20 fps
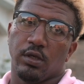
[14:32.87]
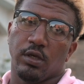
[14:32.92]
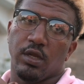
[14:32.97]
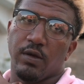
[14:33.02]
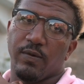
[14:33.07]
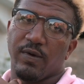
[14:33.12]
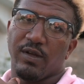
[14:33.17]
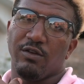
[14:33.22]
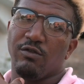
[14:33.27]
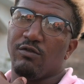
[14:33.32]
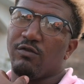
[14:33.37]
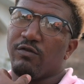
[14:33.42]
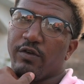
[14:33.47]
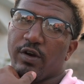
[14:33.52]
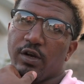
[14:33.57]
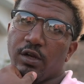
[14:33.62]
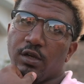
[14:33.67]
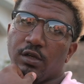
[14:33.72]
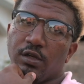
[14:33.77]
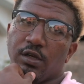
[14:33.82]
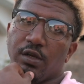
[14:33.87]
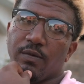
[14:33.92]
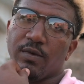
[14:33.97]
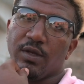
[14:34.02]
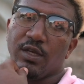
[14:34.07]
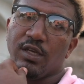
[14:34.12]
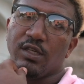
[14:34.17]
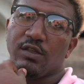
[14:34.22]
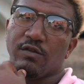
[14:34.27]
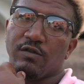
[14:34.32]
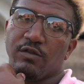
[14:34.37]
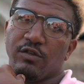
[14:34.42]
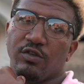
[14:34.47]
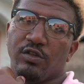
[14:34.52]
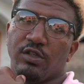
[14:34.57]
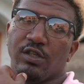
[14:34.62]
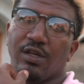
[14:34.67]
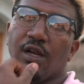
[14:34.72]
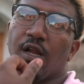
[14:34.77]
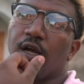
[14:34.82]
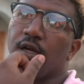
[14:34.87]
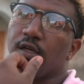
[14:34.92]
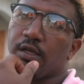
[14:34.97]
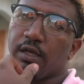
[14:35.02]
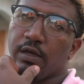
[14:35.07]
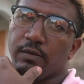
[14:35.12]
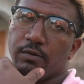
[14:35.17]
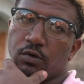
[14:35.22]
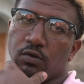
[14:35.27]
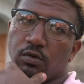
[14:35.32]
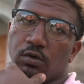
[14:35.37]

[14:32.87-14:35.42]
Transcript: Them a new friend, you know, them easy to switch a long time, you